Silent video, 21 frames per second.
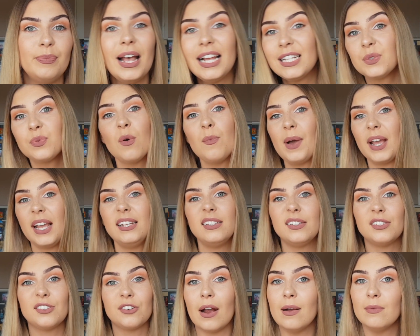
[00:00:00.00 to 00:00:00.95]
That's what my
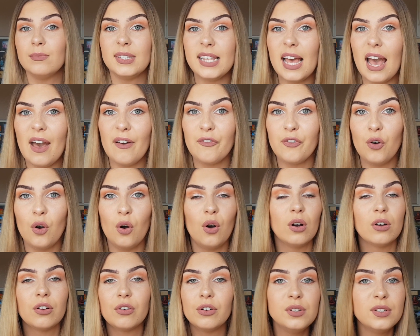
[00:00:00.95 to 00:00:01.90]
Instagram's there
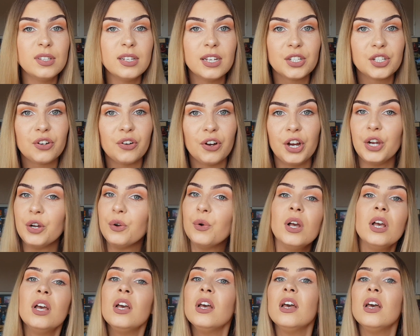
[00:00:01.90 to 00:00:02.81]
for, Cruising as Crew.